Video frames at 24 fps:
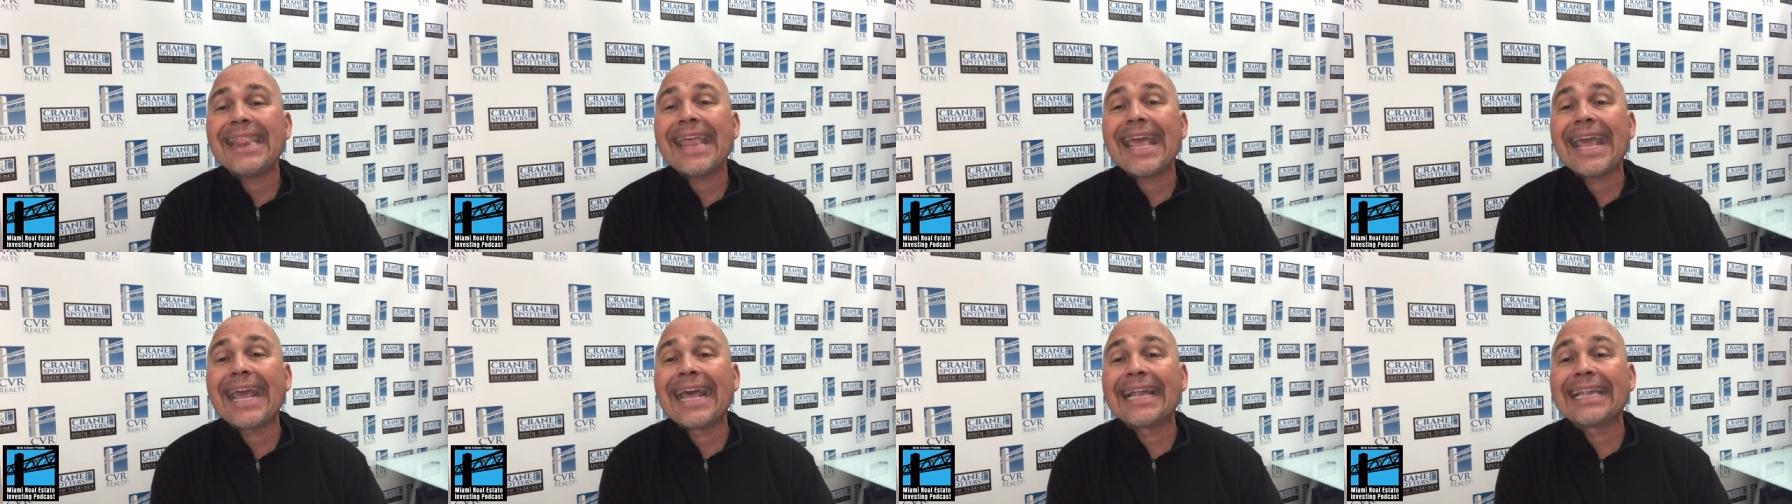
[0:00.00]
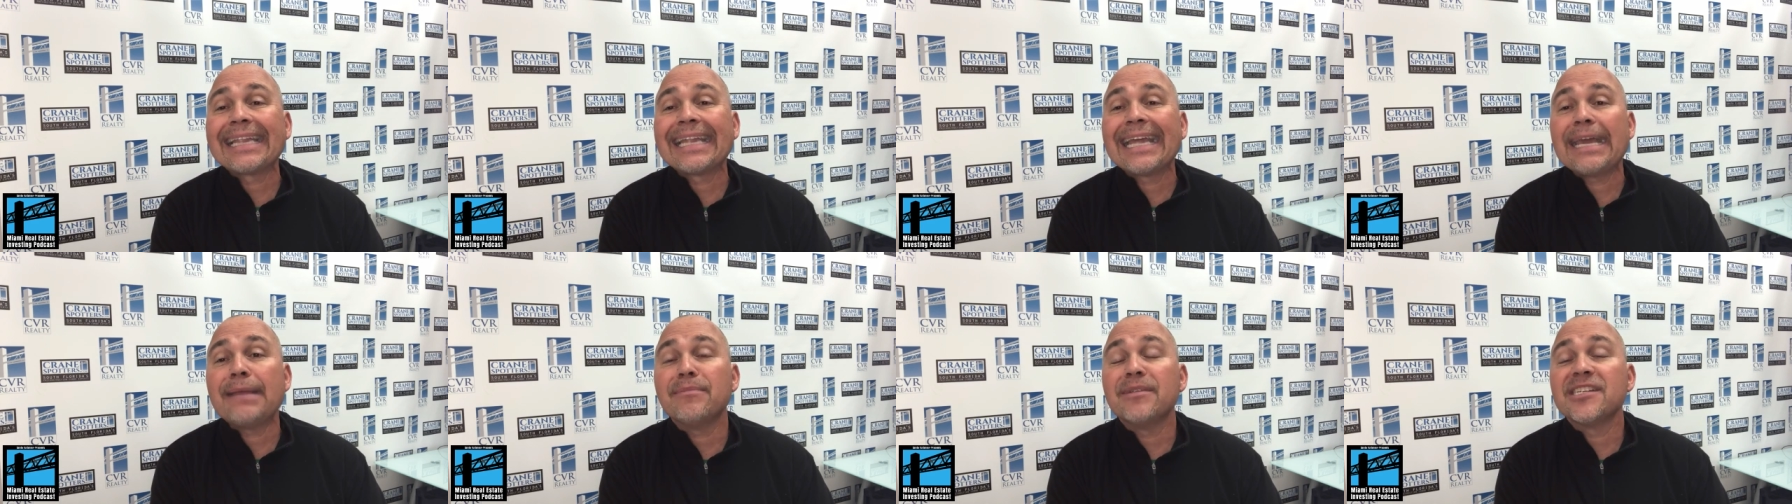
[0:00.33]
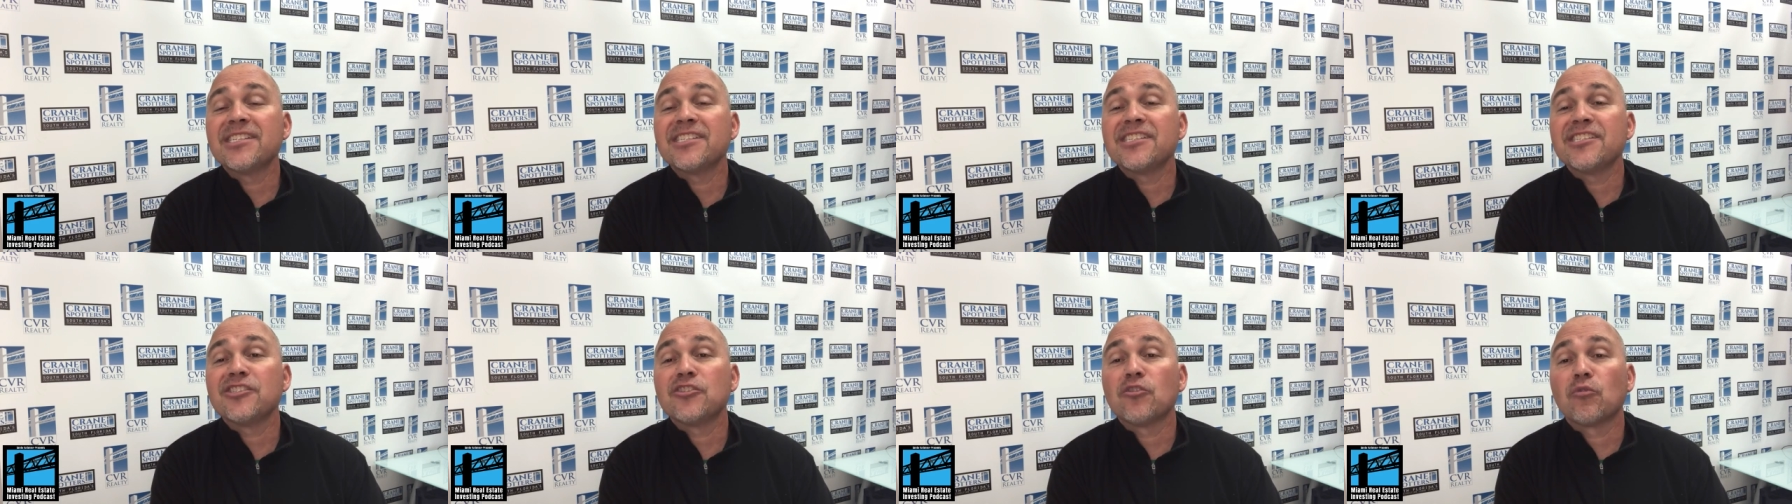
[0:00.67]
and they claim
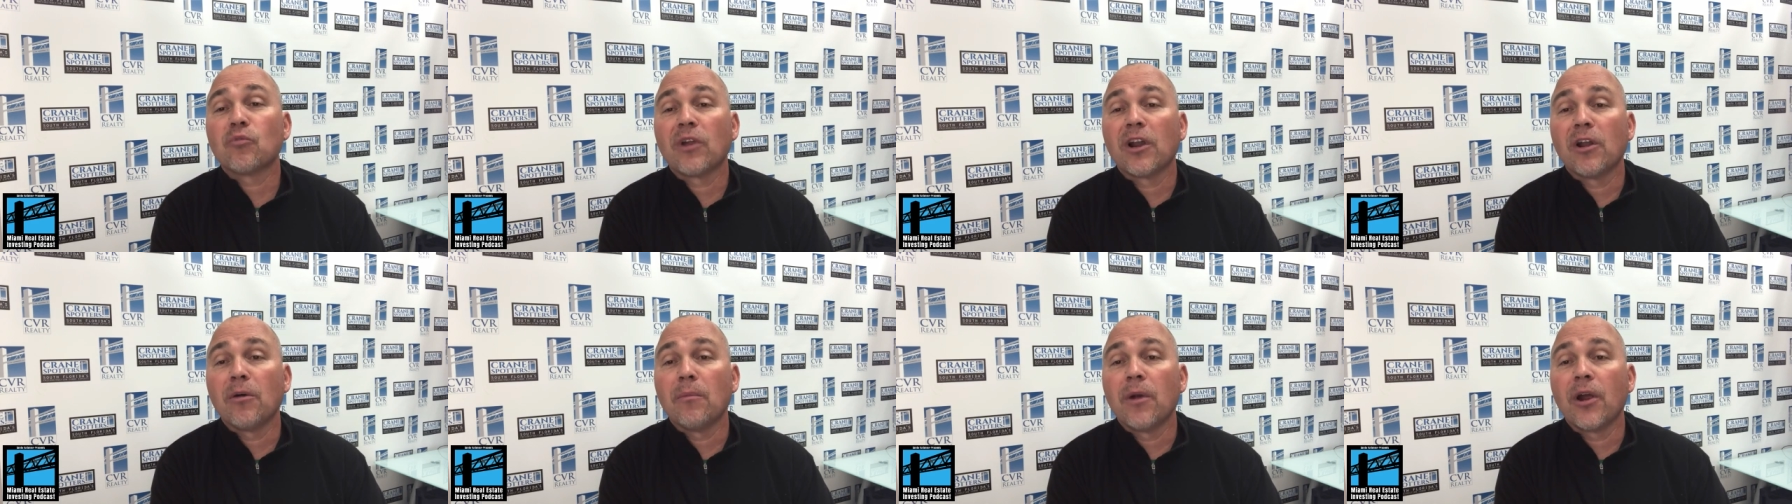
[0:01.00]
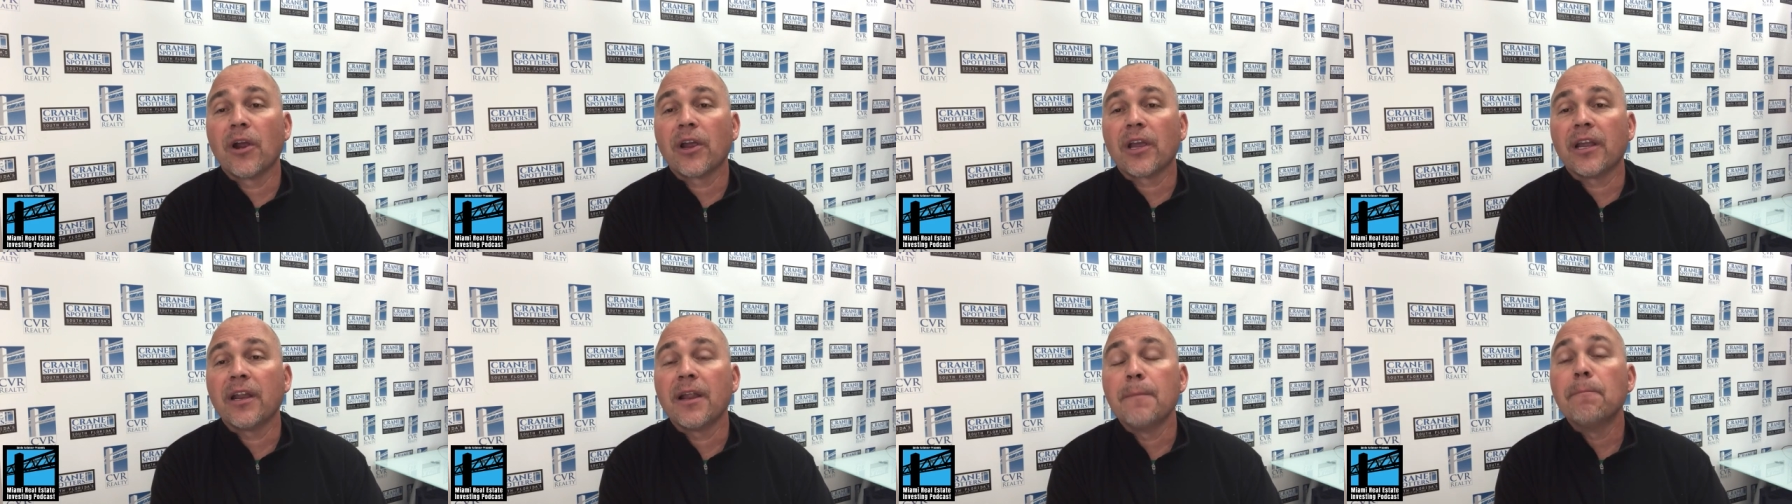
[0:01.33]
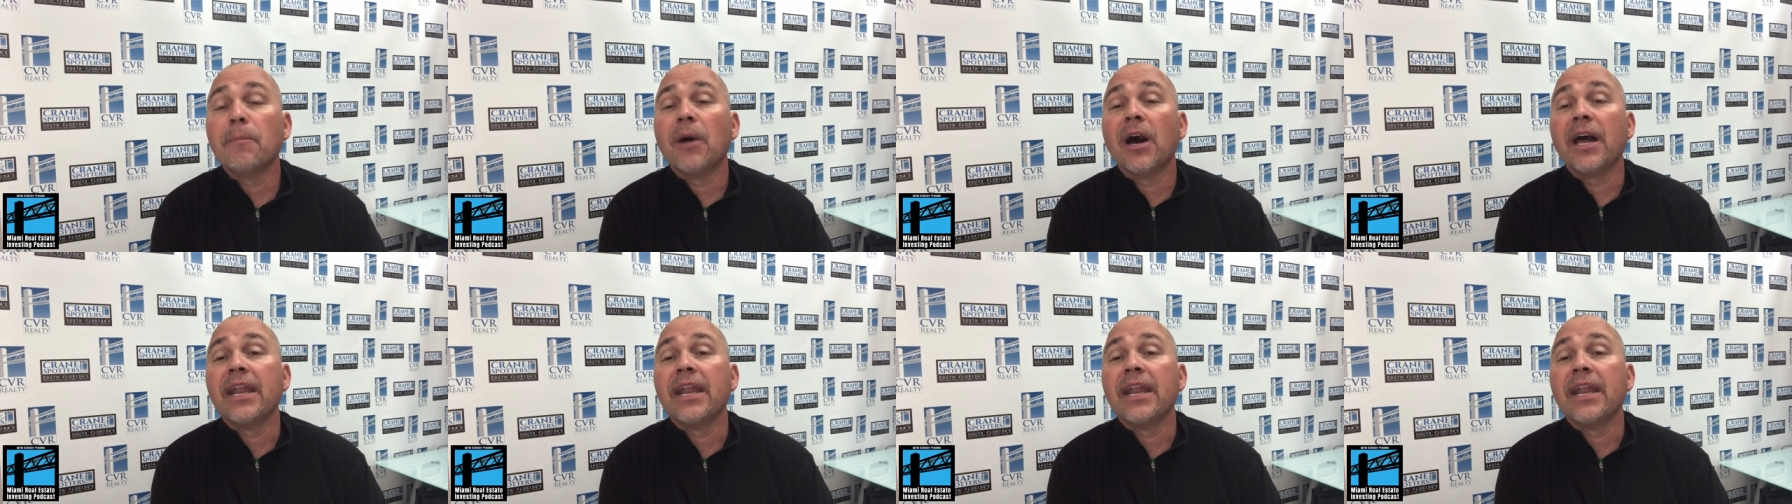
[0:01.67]
this is a rental market.